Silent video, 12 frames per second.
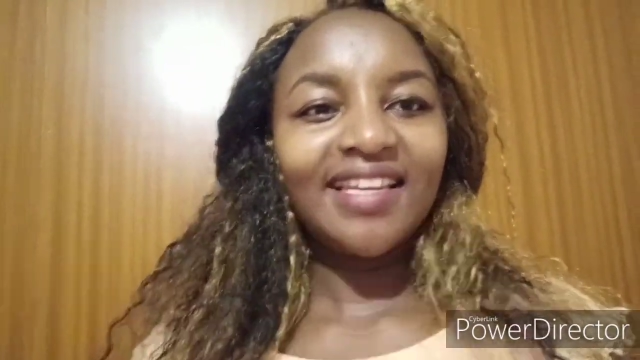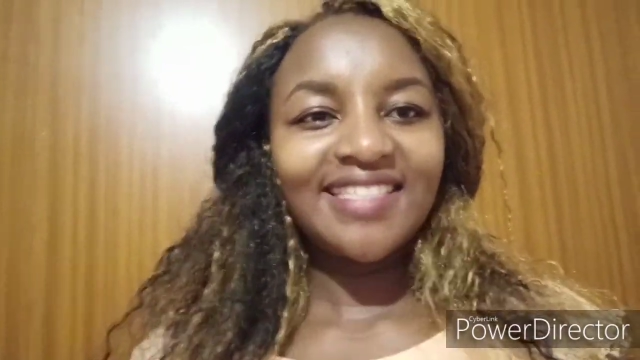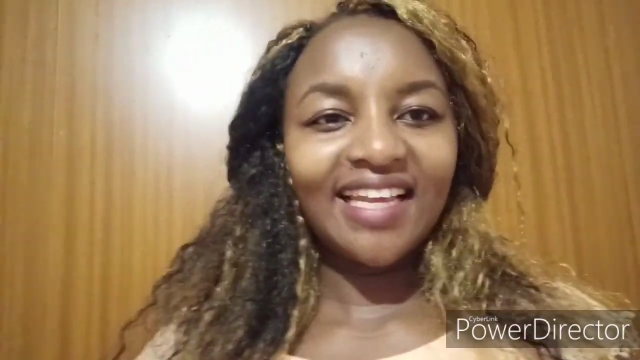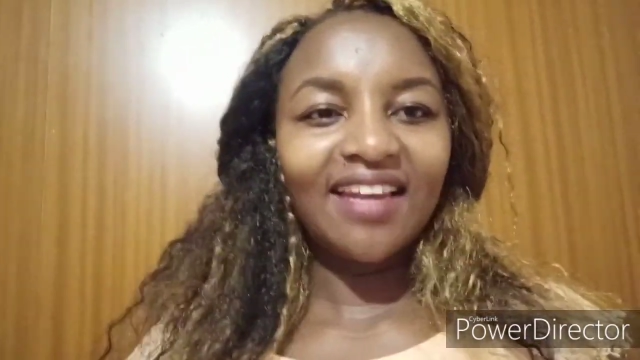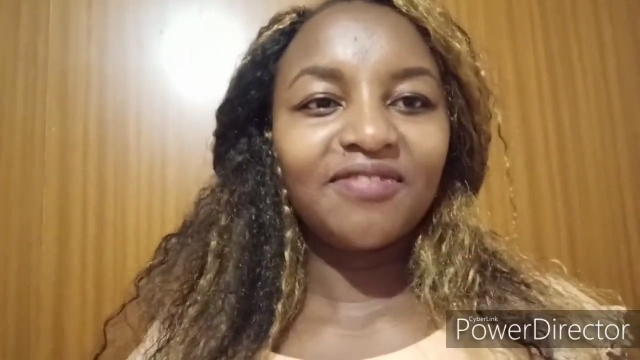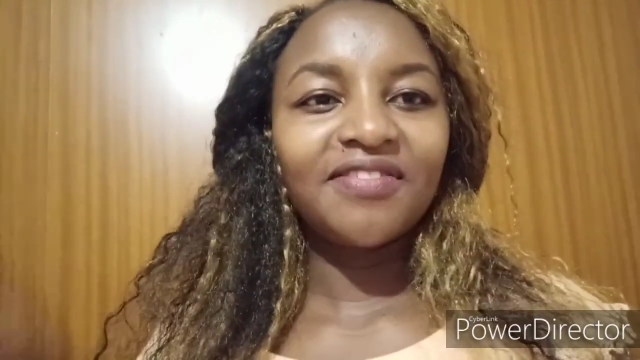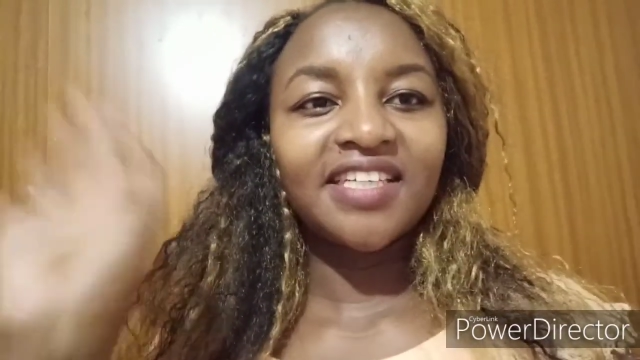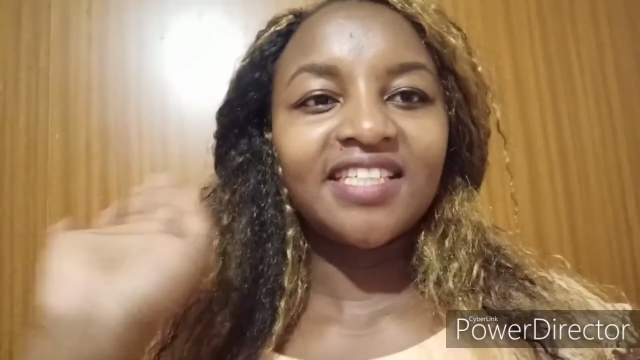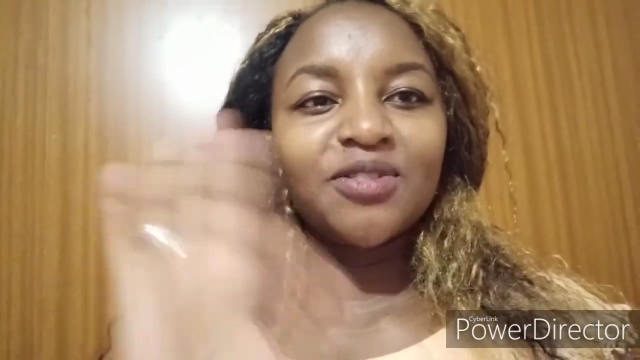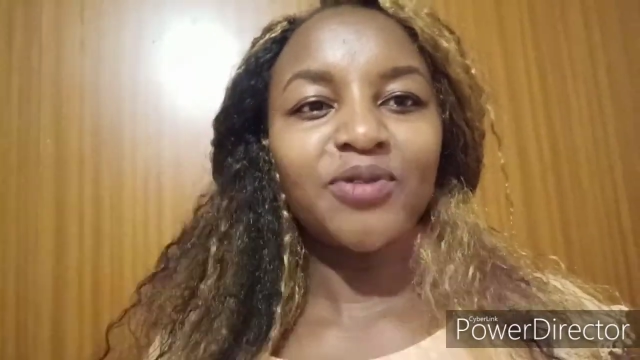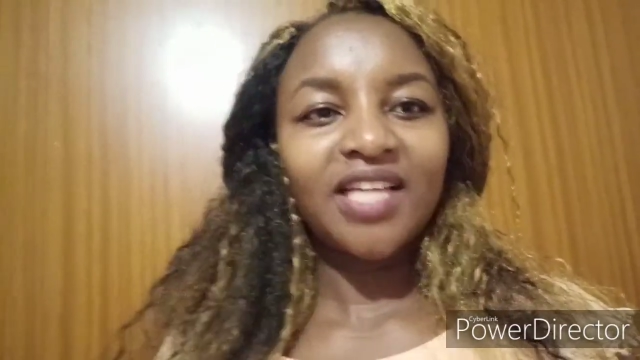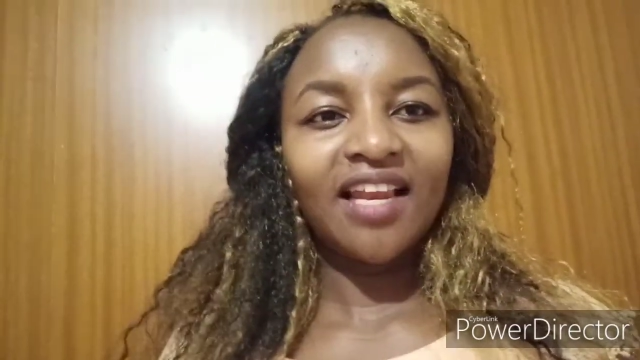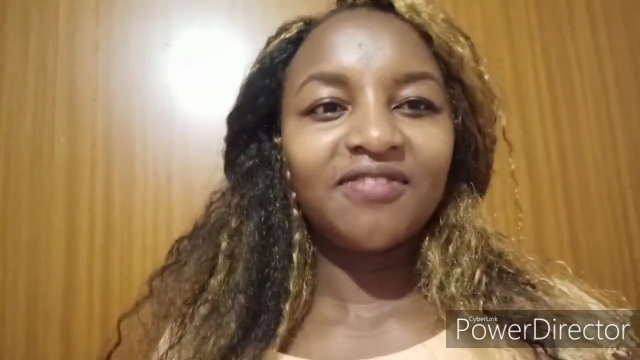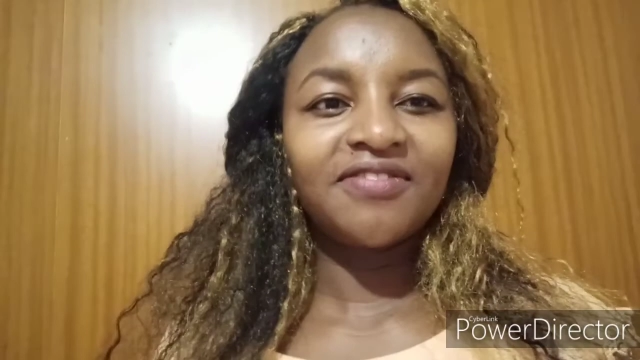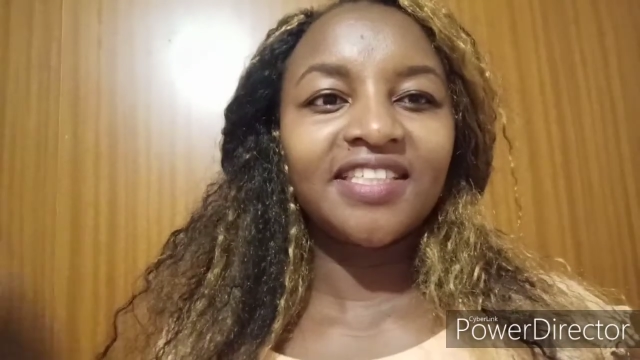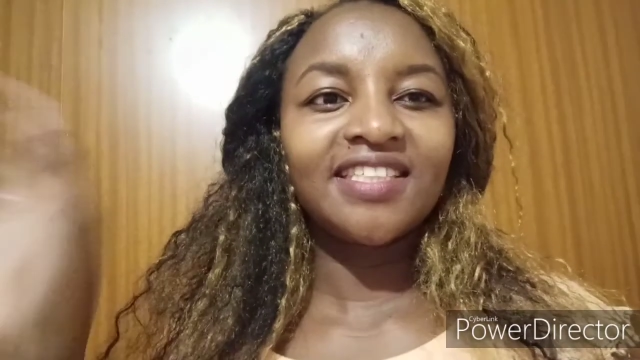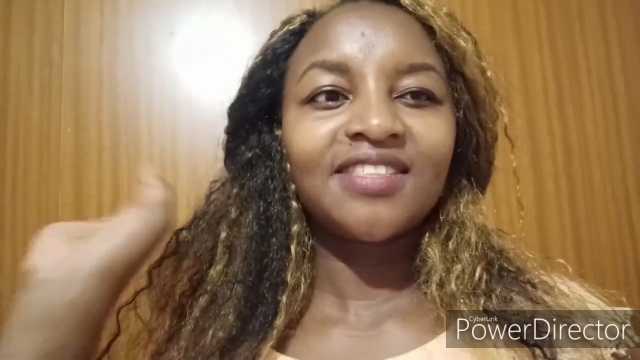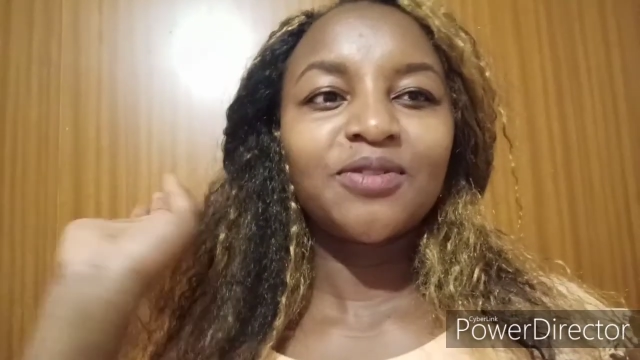Tell a friend to tell a
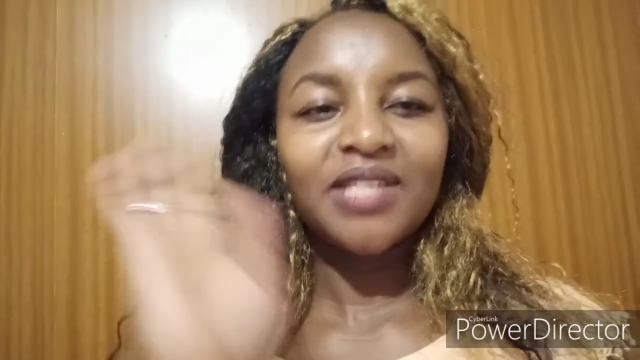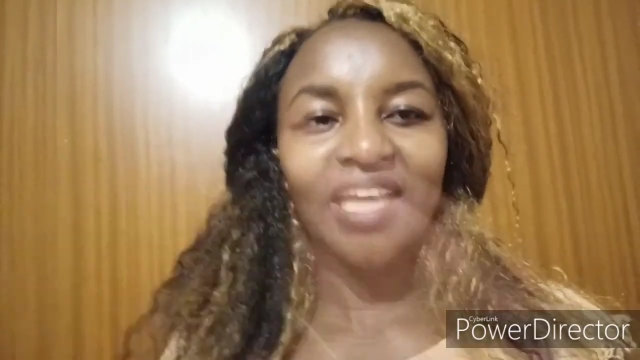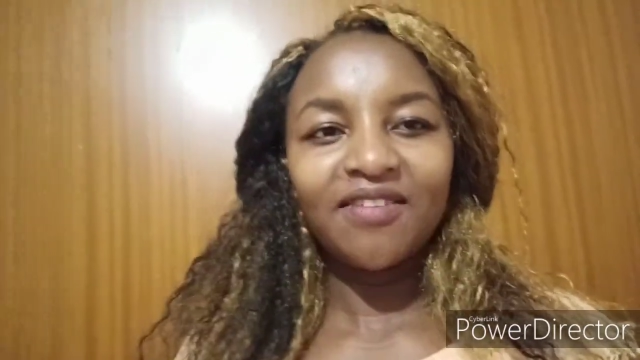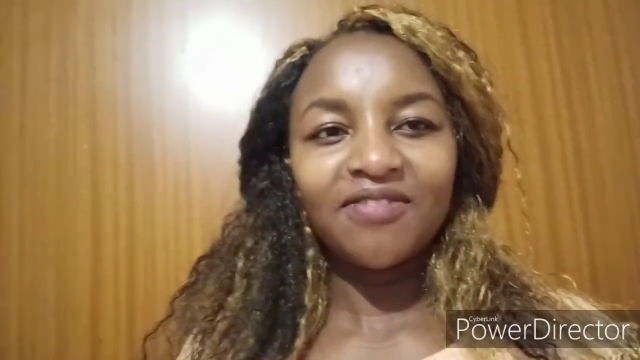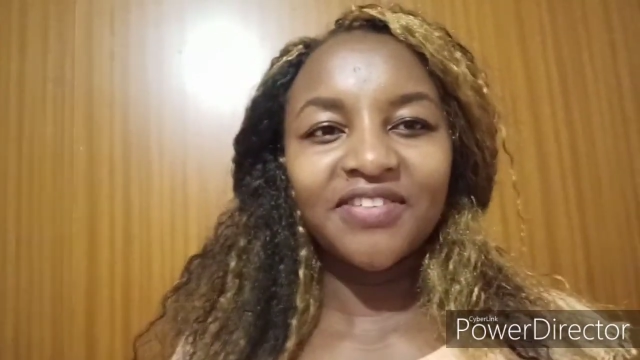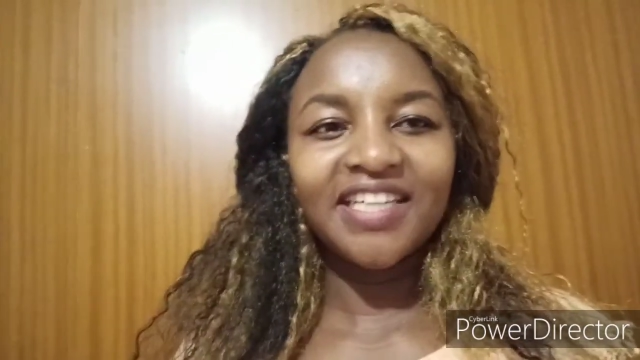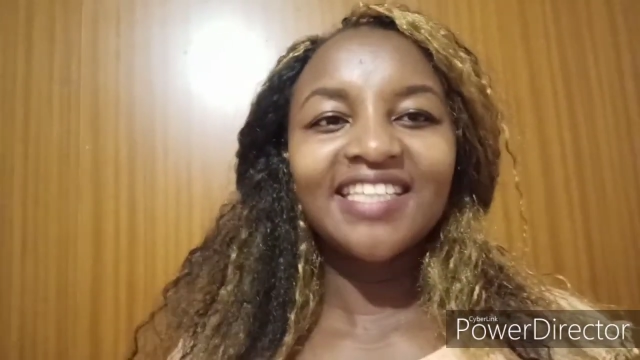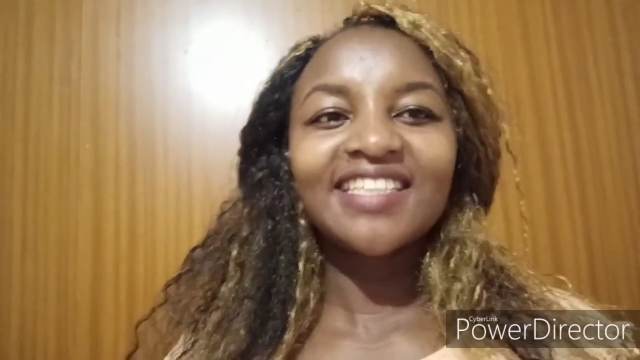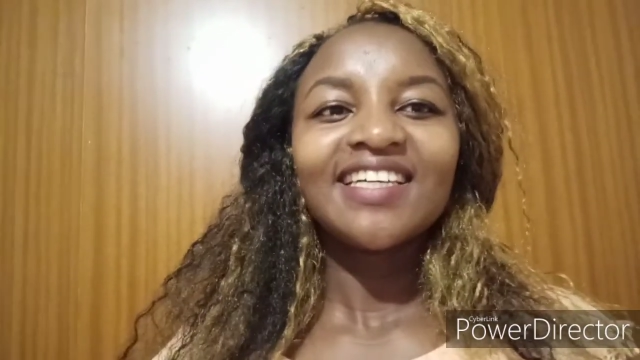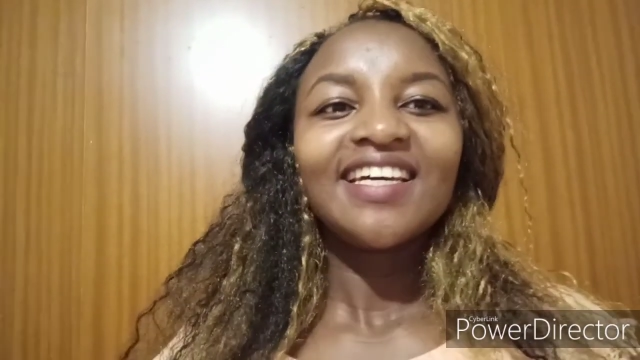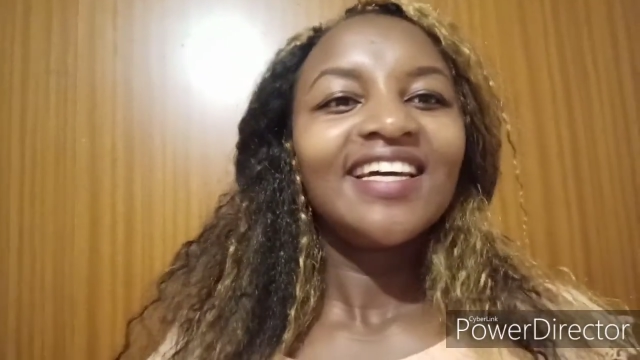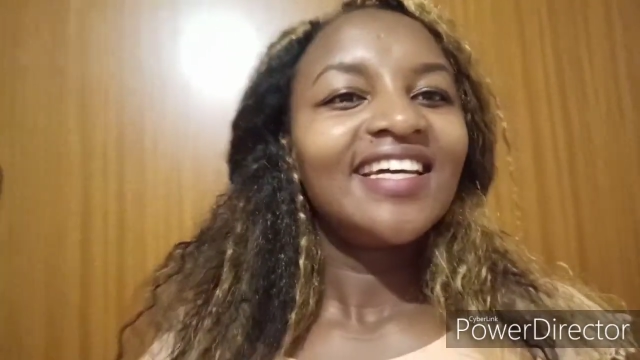friend to tell a friend.